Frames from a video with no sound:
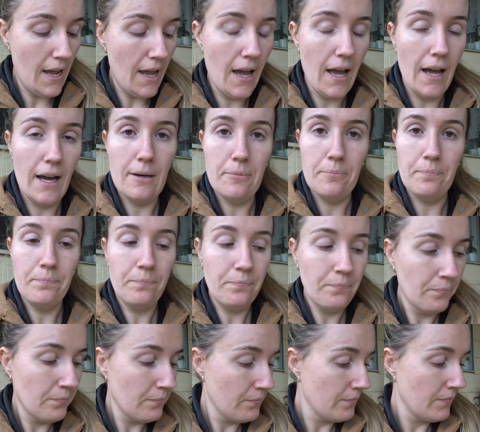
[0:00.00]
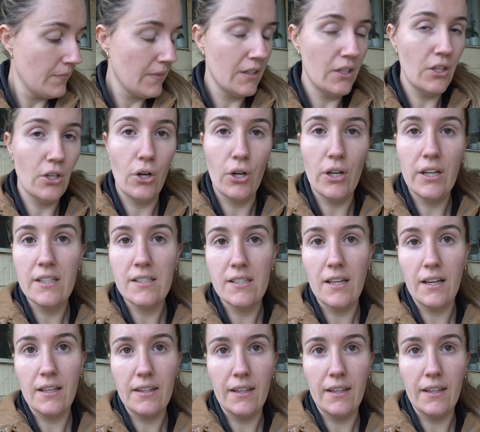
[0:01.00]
You know, he's like,